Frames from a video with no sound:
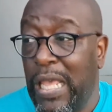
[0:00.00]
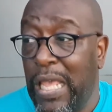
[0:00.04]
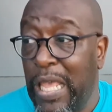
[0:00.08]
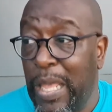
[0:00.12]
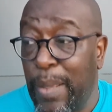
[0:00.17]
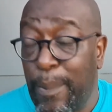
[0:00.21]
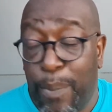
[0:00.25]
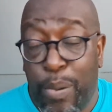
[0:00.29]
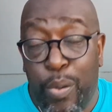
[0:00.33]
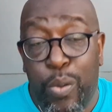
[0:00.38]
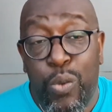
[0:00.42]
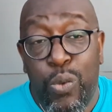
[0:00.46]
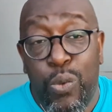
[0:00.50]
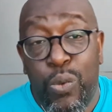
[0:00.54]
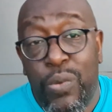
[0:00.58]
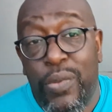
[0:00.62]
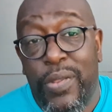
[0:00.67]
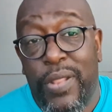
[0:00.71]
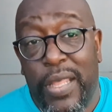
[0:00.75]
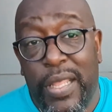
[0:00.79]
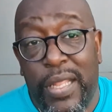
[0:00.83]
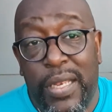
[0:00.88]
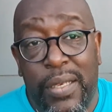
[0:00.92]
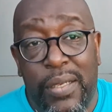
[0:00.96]
it
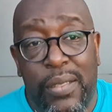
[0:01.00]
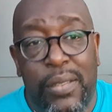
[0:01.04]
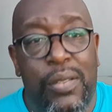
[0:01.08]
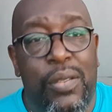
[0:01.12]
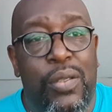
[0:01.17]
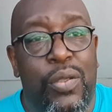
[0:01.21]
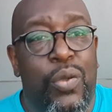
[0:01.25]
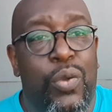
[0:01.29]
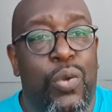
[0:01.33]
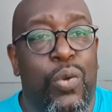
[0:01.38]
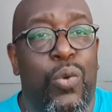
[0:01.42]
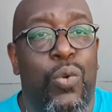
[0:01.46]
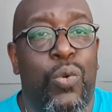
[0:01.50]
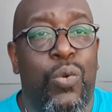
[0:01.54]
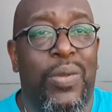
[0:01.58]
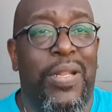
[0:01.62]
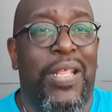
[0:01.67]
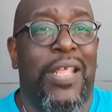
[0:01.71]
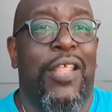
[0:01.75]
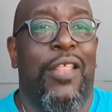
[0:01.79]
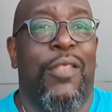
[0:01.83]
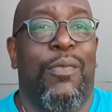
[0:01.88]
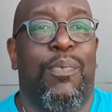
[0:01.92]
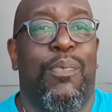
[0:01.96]
pulls in all
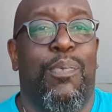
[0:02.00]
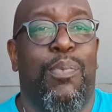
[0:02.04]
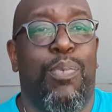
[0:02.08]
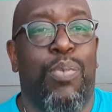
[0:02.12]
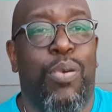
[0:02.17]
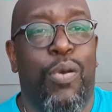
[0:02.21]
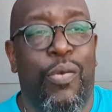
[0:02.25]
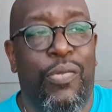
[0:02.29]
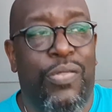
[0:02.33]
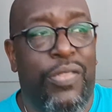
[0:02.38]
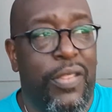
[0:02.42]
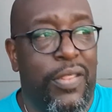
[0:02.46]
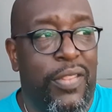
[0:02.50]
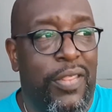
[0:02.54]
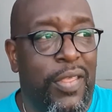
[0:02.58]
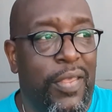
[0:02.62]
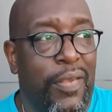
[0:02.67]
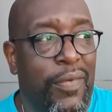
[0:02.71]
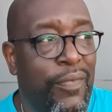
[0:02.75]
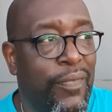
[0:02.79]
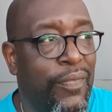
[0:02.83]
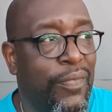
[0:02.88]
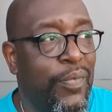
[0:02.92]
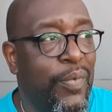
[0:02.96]
these
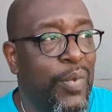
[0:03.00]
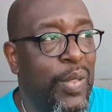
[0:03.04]
positive